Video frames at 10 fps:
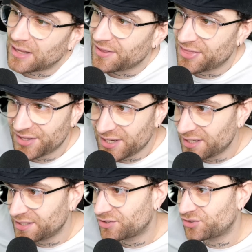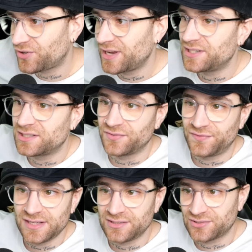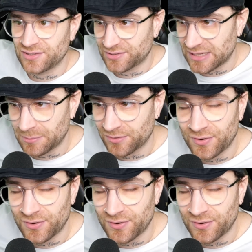a third straight defeat since naming